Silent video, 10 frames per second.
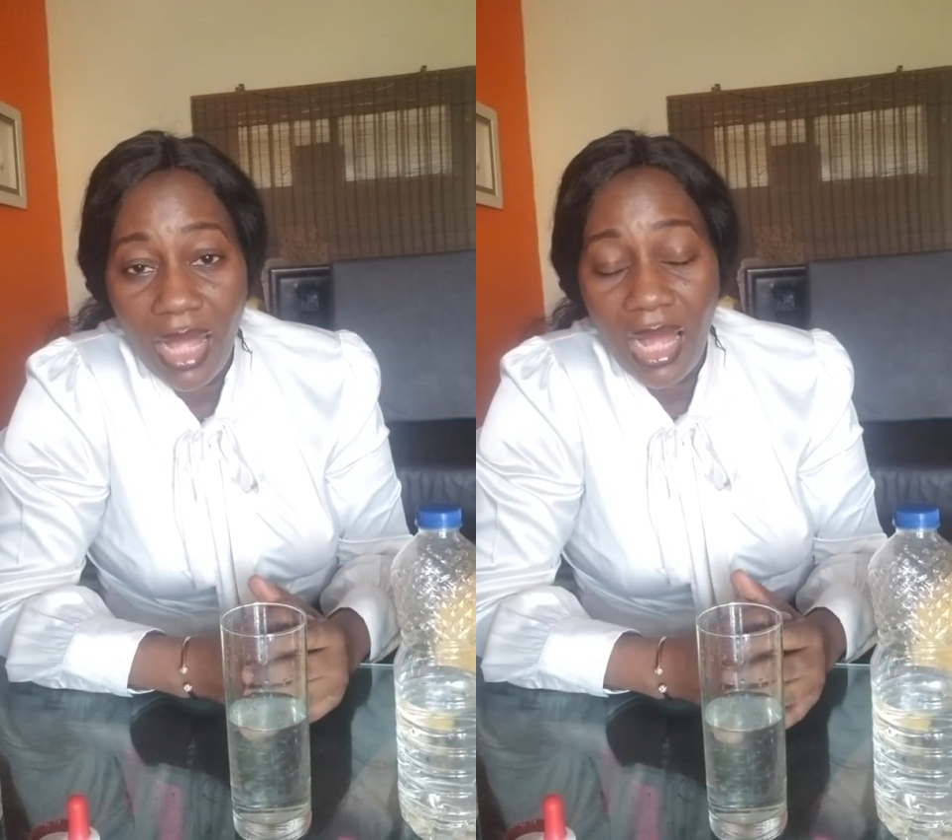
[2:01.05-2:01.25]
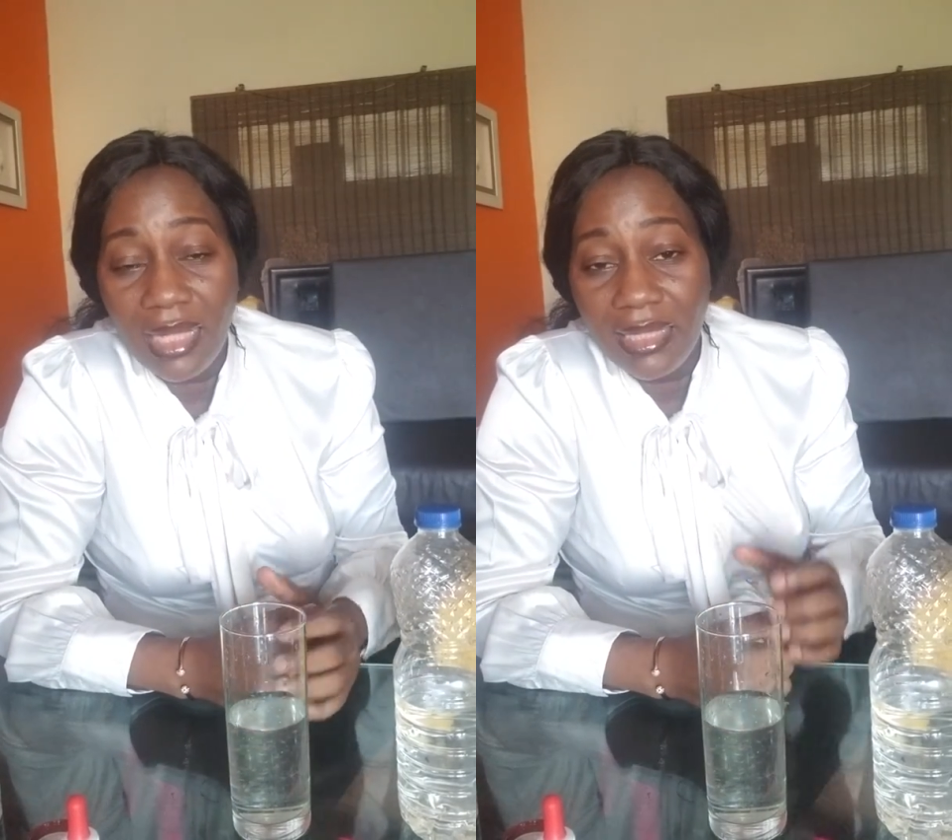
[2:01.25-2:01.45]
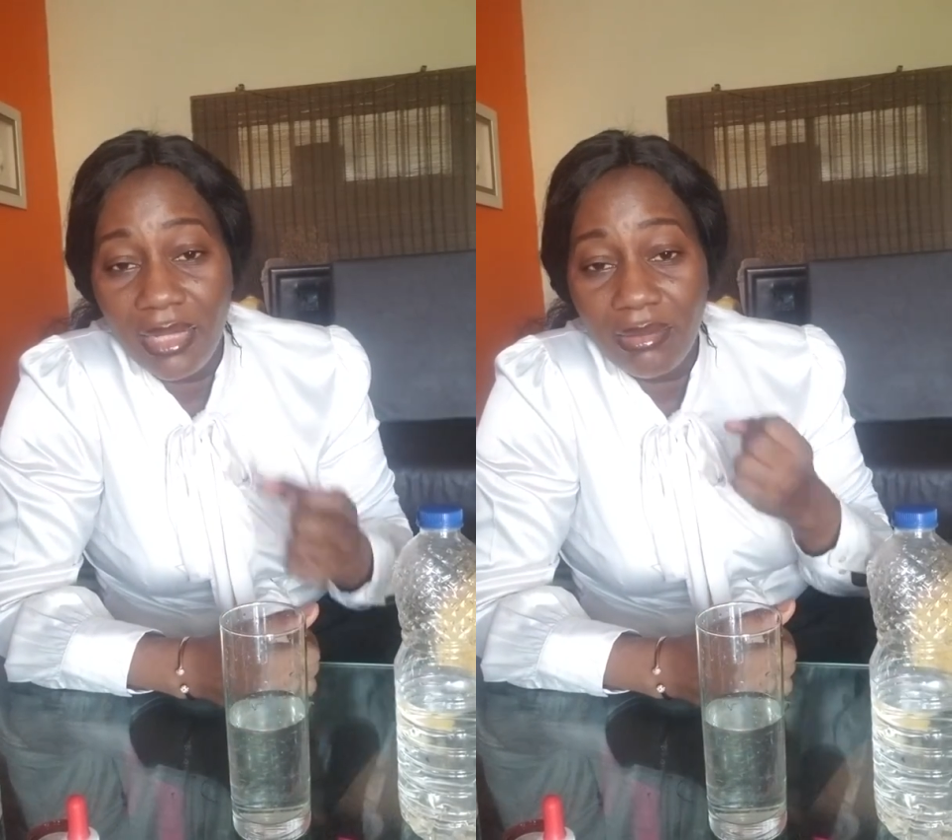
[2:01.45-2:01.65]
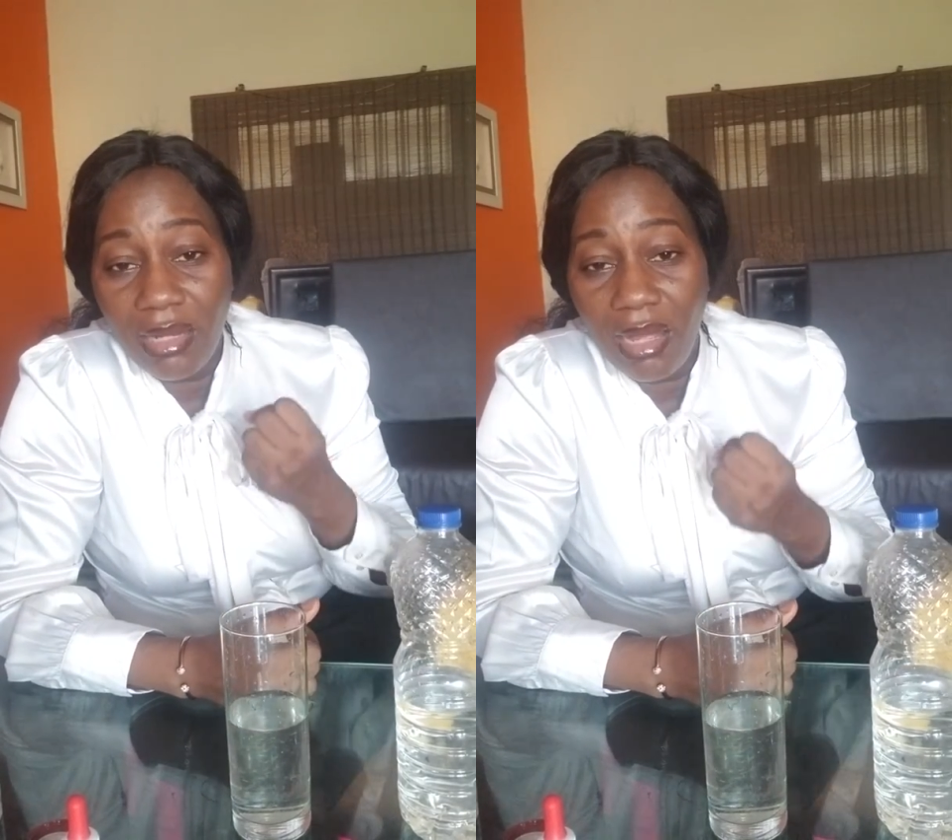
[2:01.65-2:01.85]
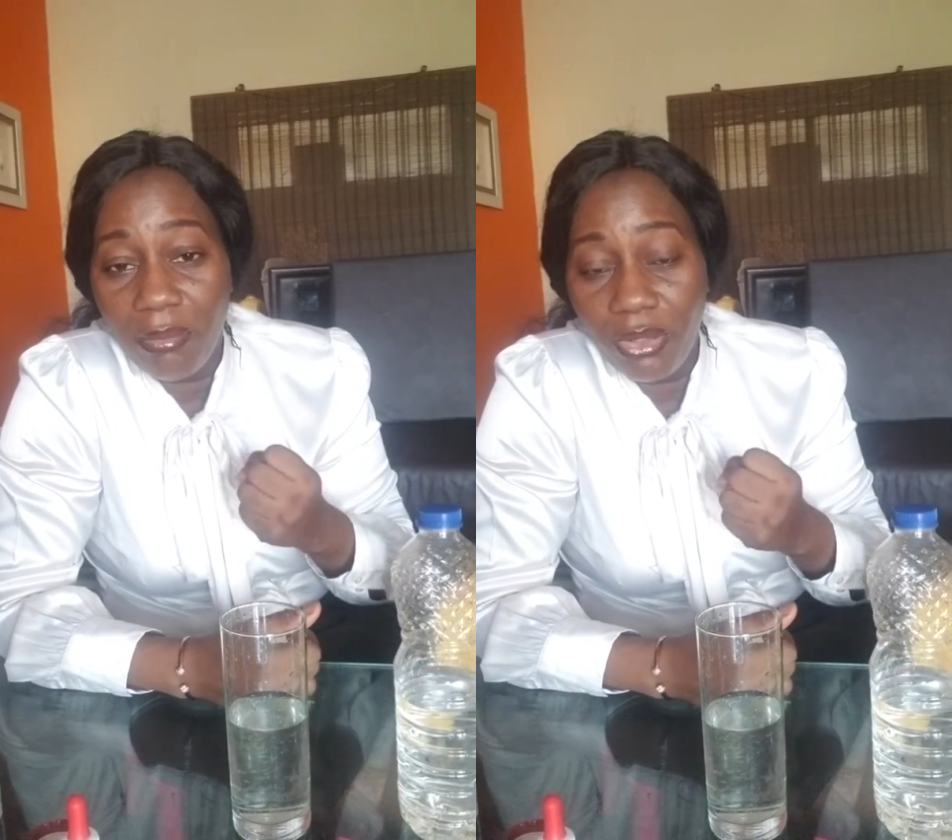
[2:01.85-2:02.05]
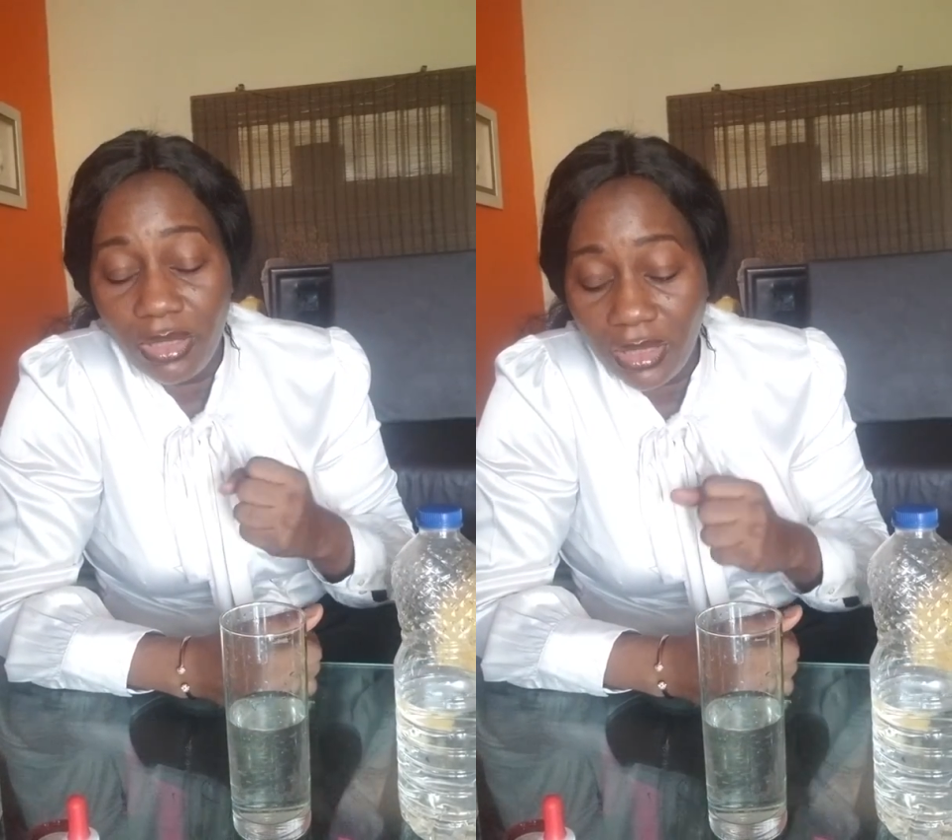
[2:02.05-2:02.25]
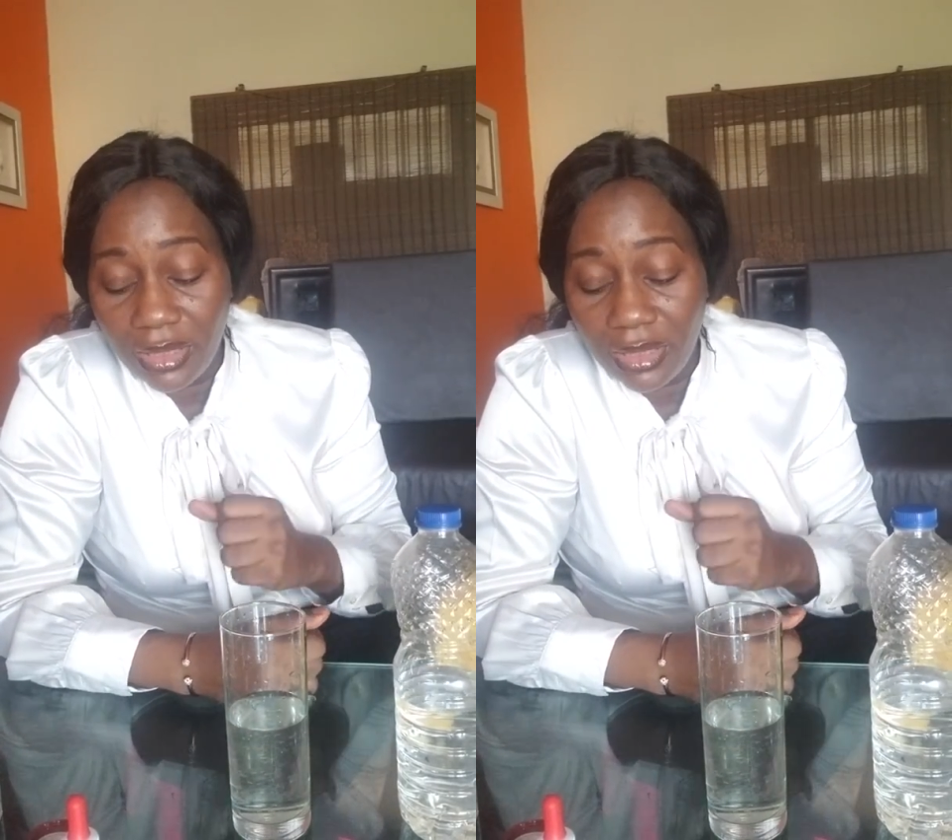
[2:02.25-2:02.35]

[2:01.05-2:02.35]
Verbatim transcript: and then our body is